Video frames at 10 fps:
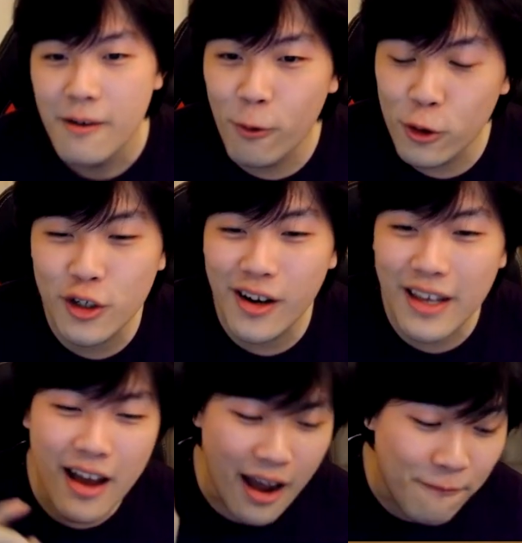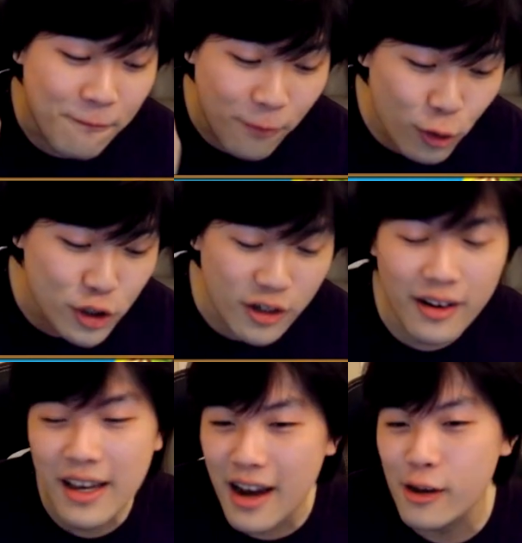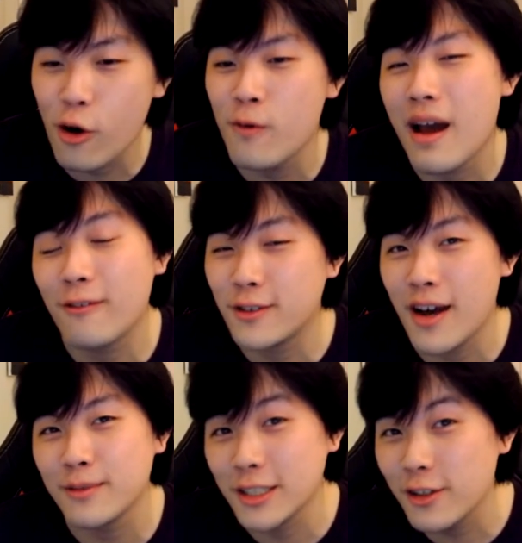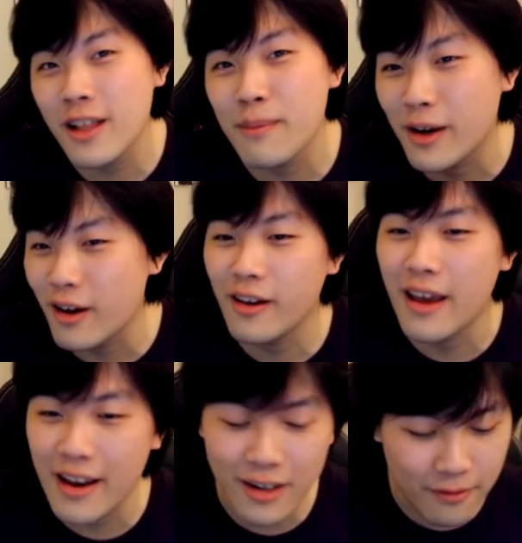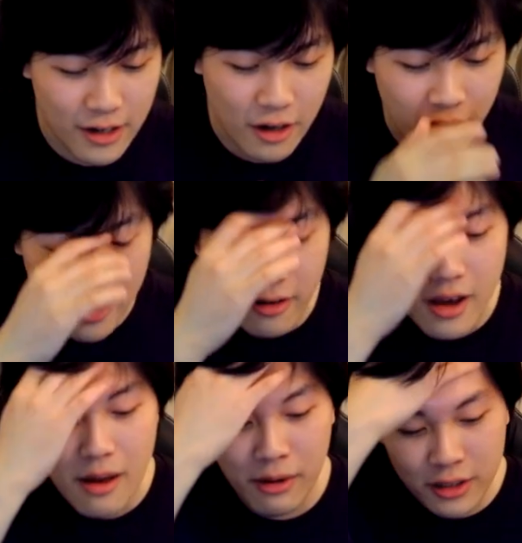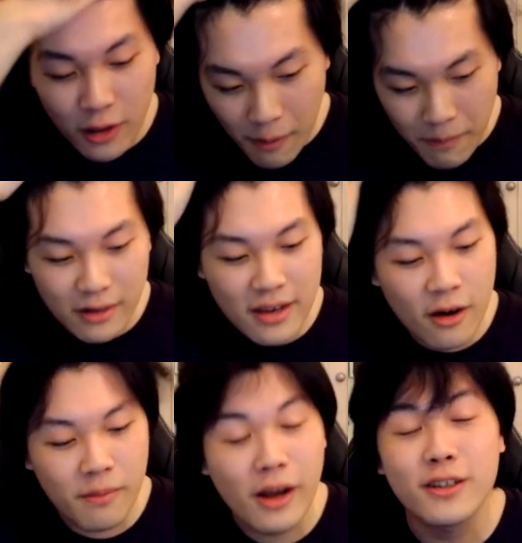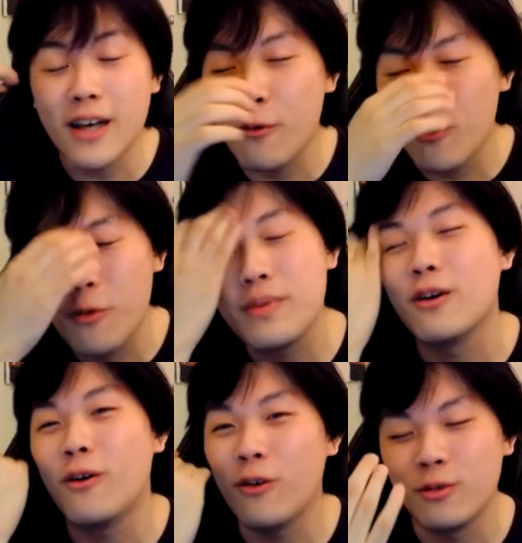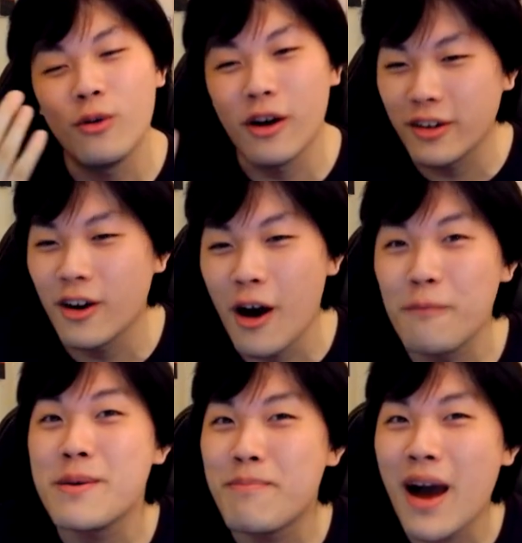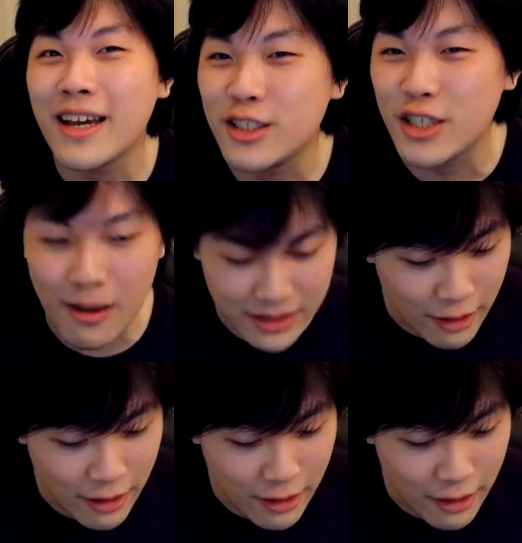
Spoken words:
Unfortunately, I don't have time to do that because I'm going to edit the video now, but it's not a big deal because I will be, well, you know, I'll be buying gems.